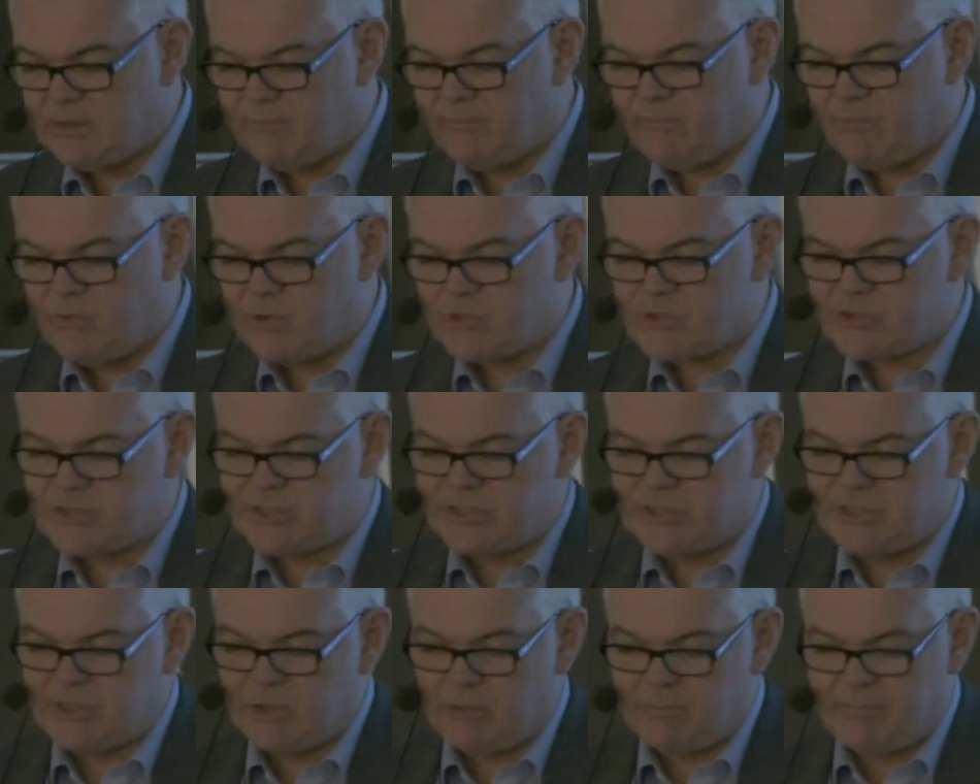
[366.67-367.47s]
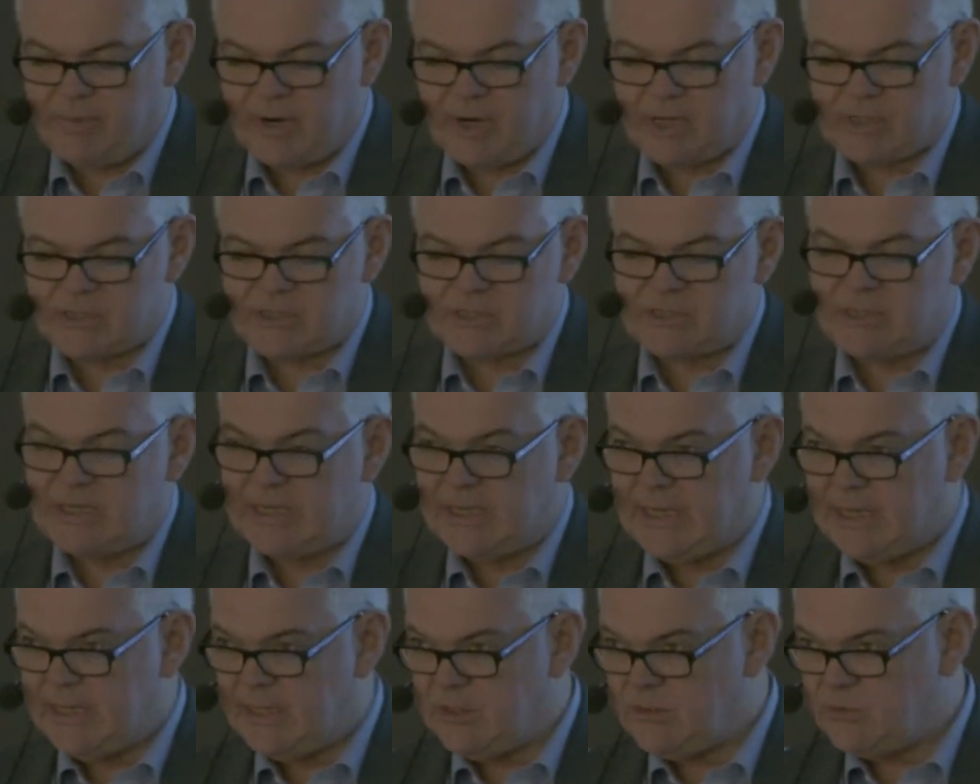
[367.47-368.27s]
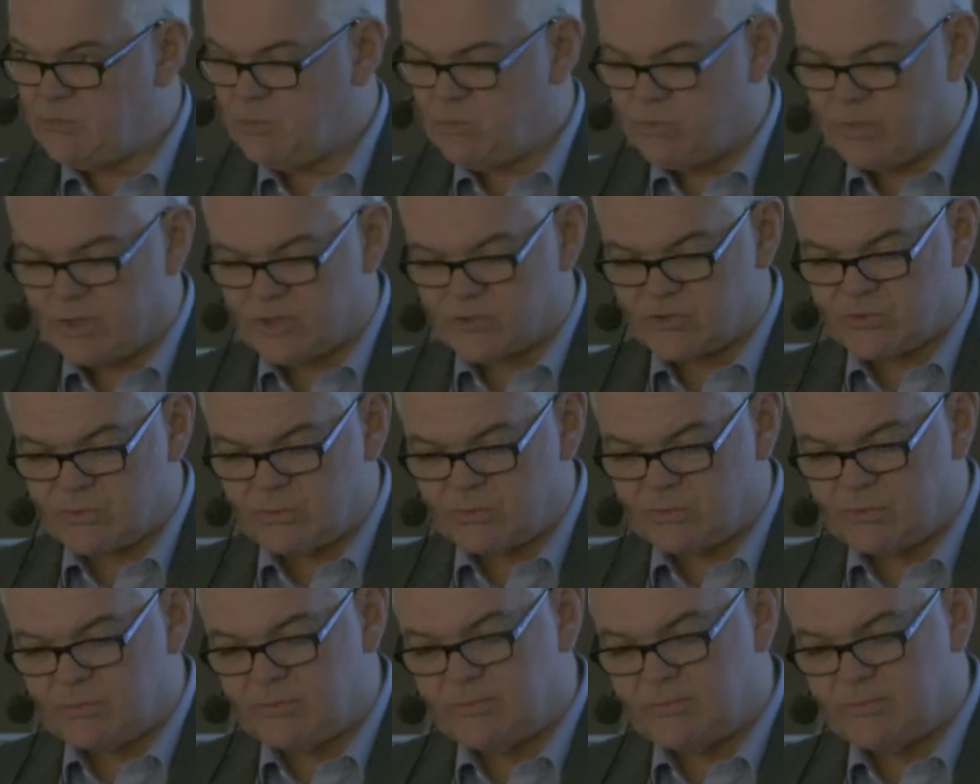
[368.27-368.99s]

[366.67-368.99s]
the first geoparks in 2000